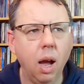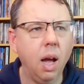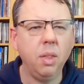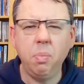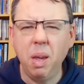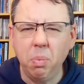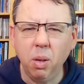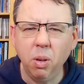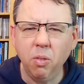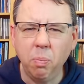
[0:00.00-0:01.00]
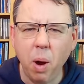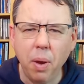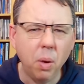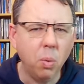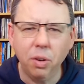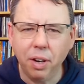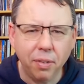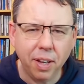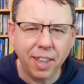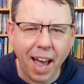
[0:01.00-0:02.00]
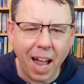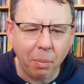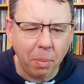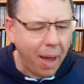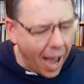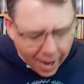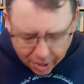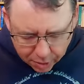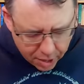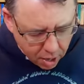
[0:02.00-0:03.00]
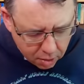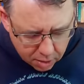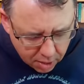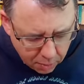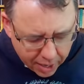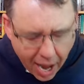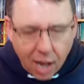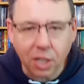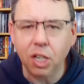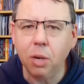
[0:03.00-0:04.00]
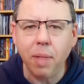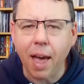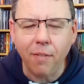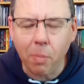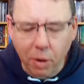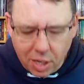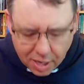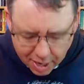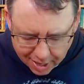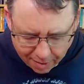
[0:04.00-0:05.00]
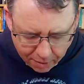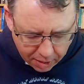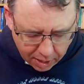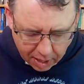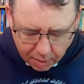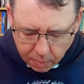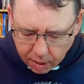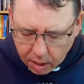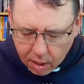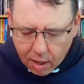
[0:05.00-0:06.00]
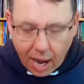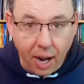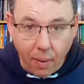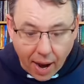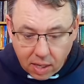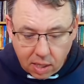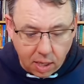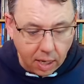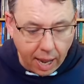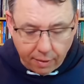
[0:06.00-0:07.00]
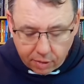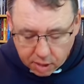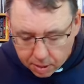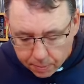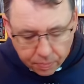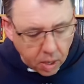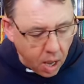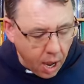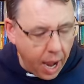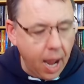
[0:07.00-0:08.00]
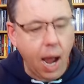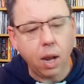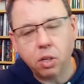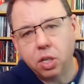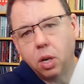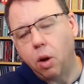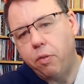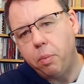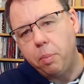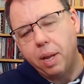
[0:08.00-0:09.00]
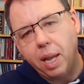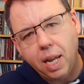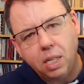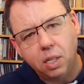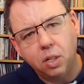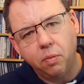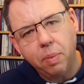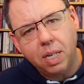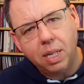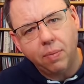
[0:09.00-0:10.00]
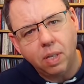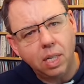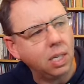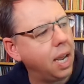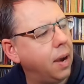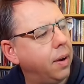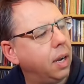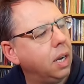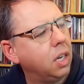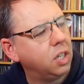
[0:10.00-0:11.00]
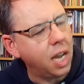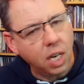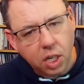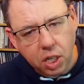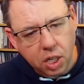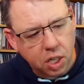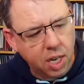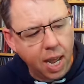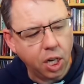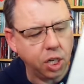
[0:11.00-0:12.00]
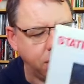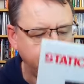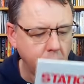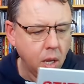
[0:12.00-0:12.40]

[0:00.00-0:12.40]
Other people who love Bowie wouldn't have heard that album? I don't know. We can't assume that everybody's heard everything, can we? I know I certainly haven't. I also got from a bit later, sort of mid-70s era, Station to Station,